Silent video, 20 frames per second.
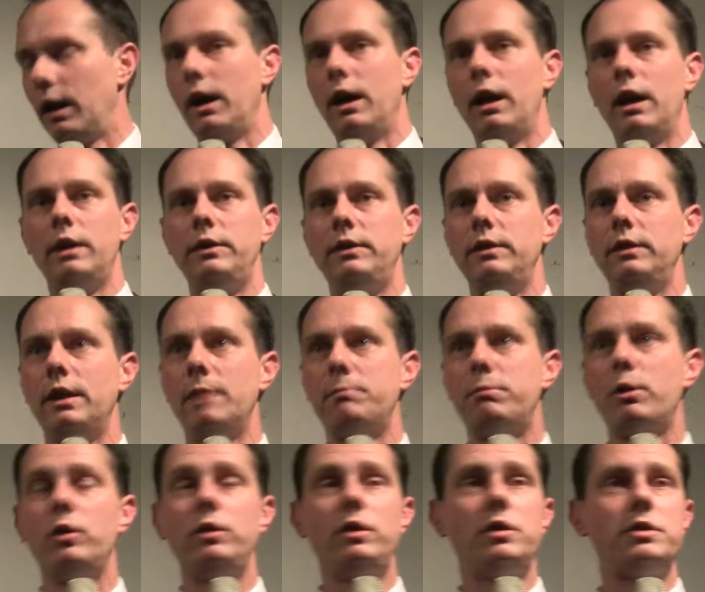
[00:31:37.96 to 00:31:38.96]
And
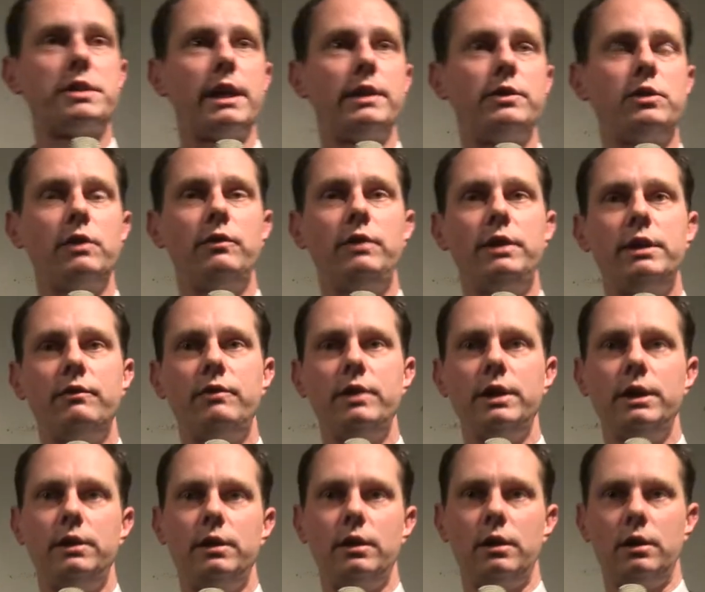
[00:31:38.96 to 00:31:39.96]
Napoleon said to
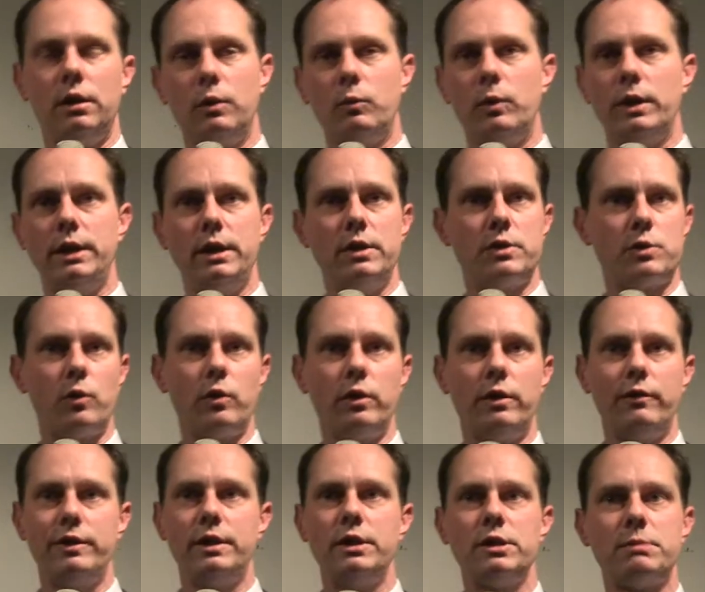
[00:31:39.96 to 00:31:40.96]
David when he saw the
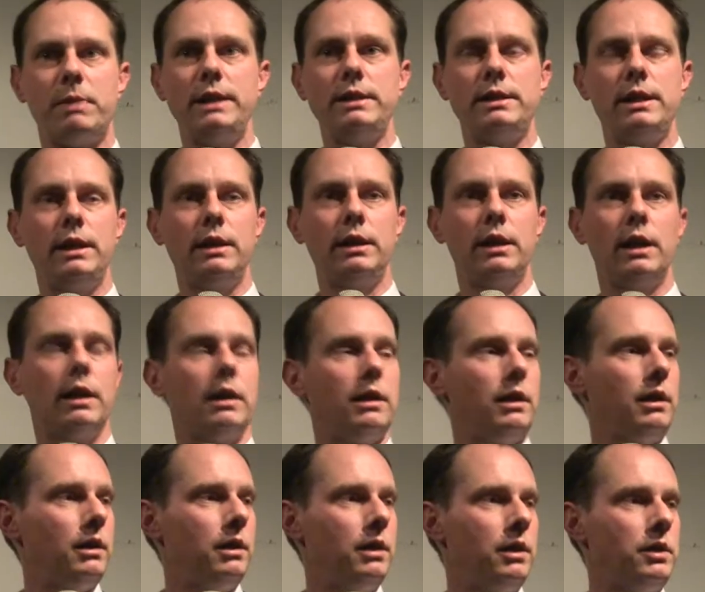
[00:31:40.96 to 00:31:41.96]
finished painting,
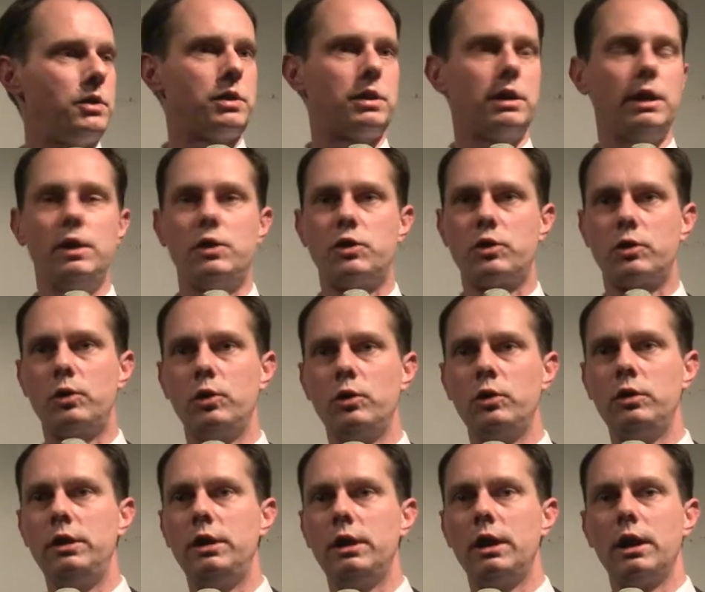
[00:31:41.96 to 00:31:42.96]
it's
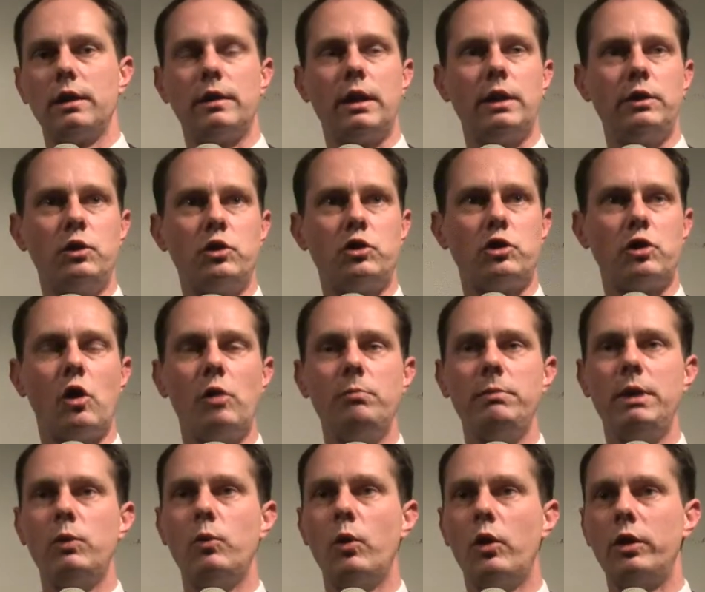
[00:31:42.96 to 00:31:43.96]
good that you show
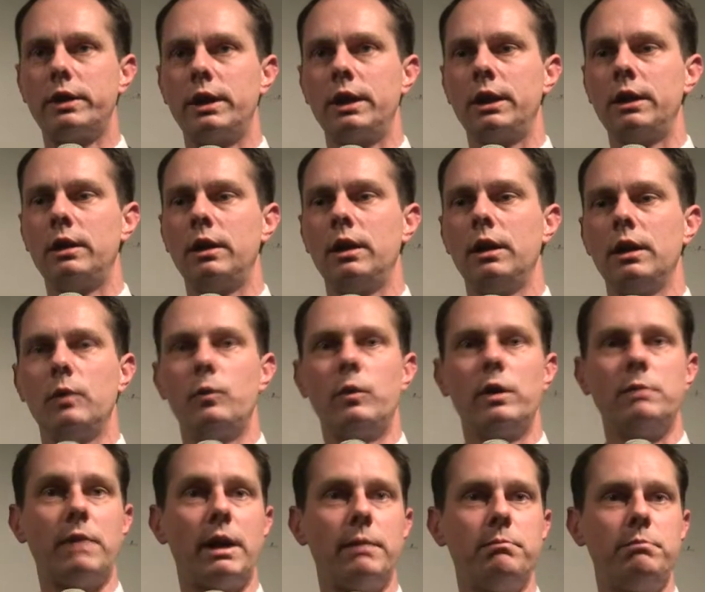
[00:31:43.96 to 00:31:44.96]
me working
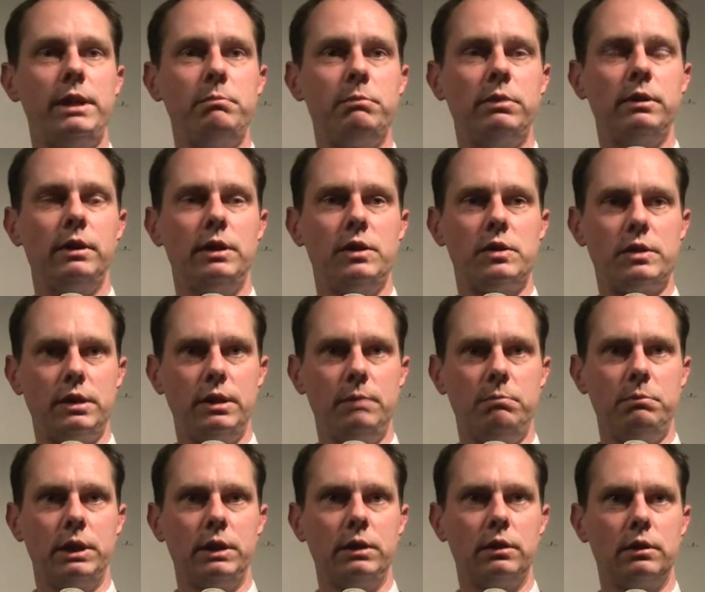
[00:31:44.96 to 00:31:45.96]
when my people is
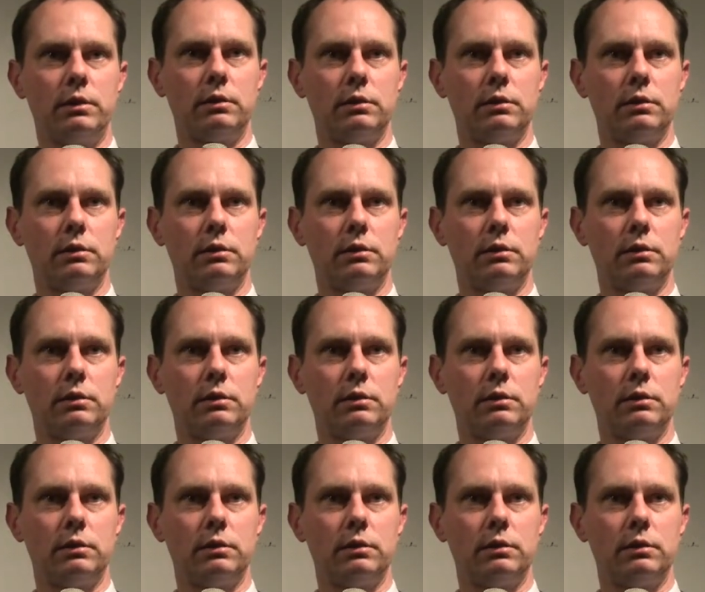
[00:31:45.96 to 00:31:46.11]
sleeping.